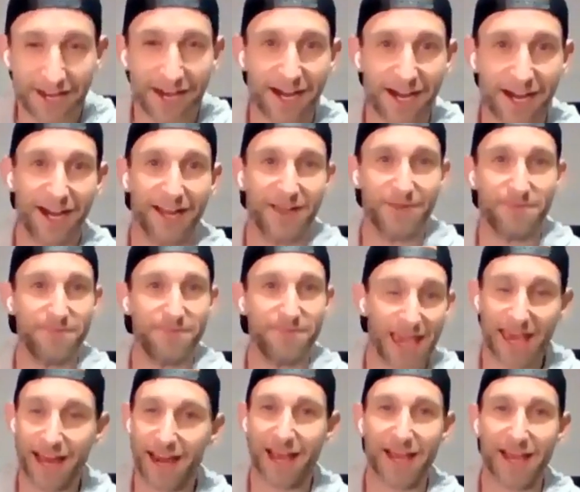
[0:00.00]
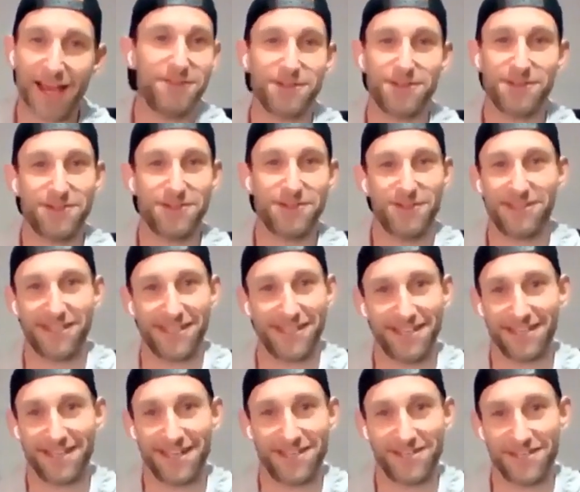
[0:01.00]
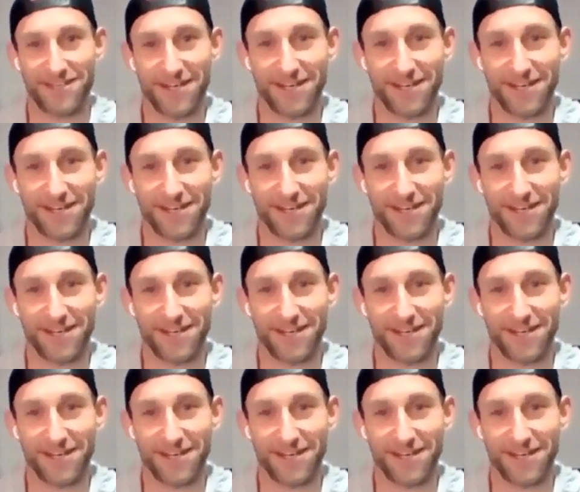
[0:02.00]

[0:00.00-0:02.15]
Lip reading: Man, I am just so excited that